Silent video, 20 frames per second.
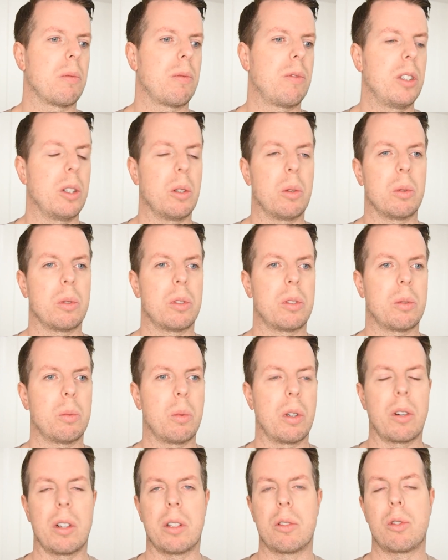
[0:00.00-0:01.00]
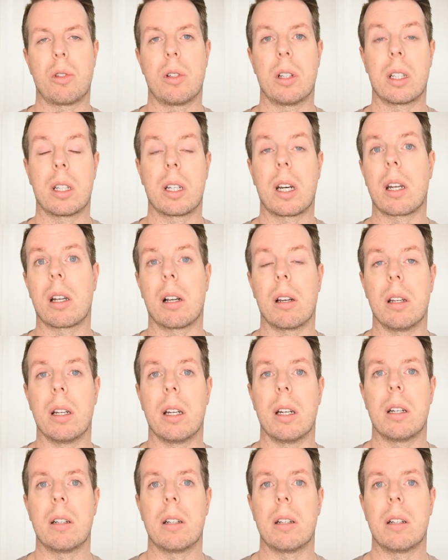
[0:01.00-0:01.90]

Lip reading: feels when I try and cuddle her